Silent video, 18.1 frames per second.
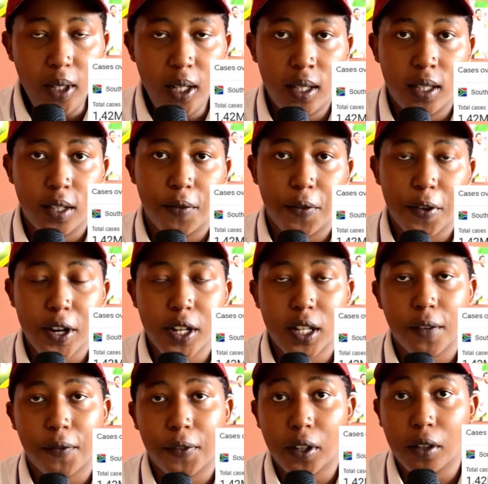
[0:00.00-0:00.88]
It's a very
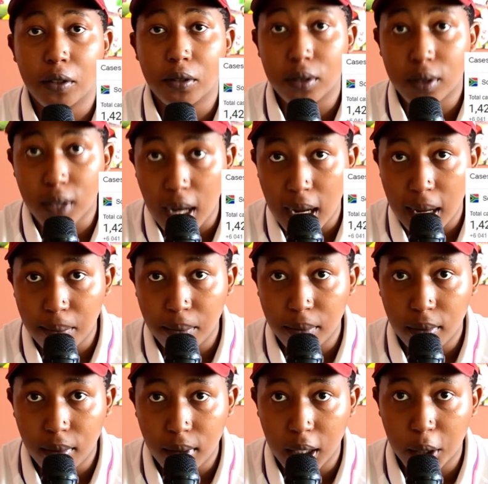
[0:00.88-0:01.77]
difficult
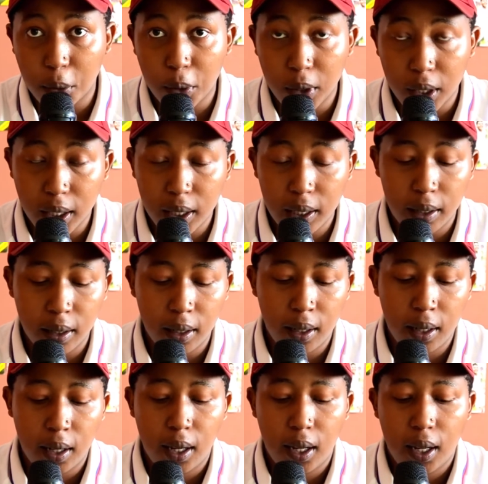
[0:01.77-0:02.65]
time that we're in,
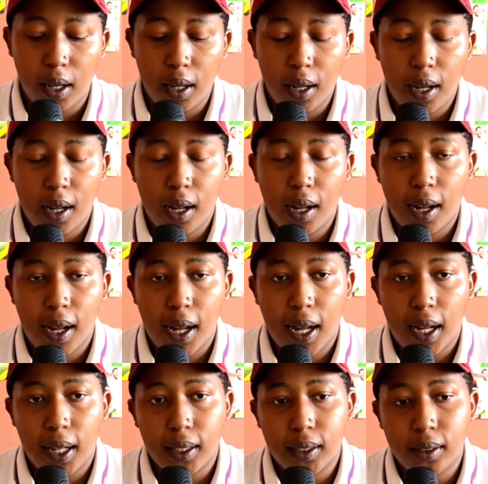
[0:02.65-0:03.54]

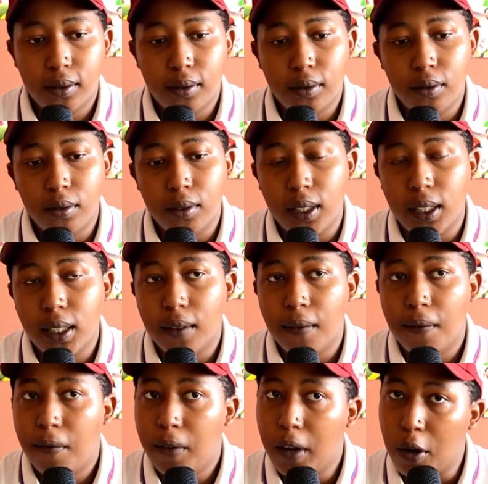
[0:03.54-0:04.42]
and we need
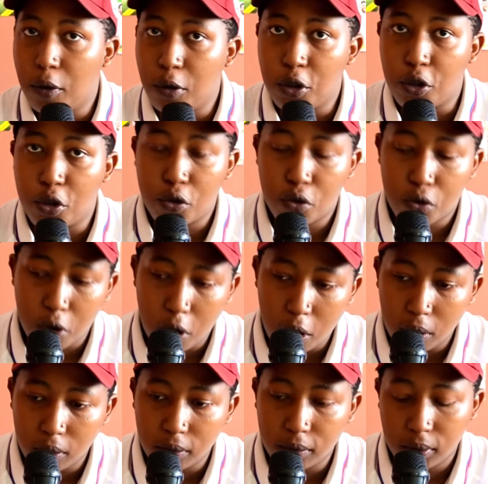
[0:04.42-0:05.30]
a very
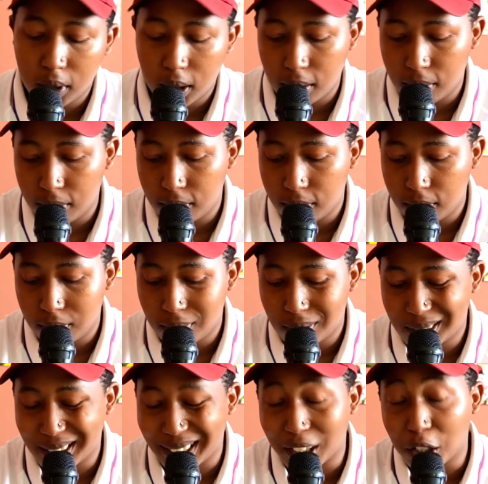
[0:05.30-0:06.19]
strong
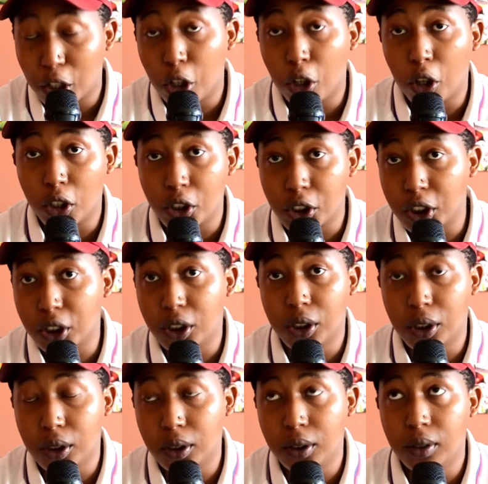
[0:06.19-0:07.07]

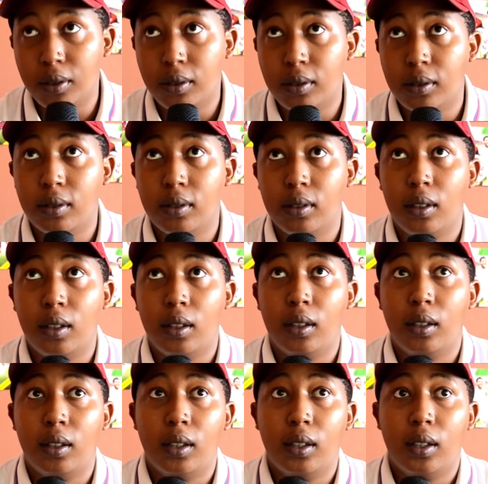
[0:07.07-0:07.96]
psychological
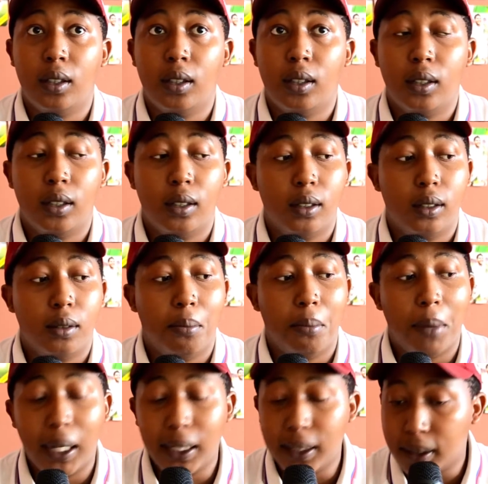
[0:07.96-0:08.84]

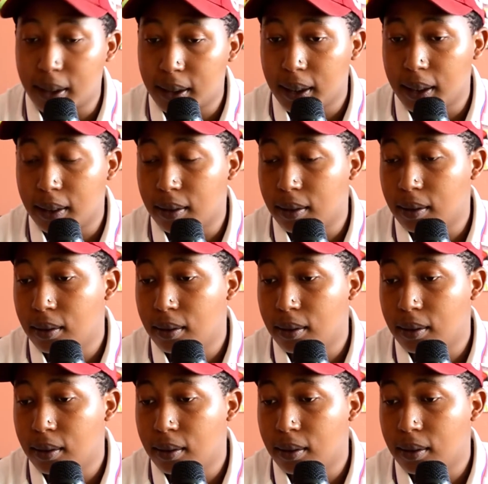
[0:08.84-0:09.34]
mindset.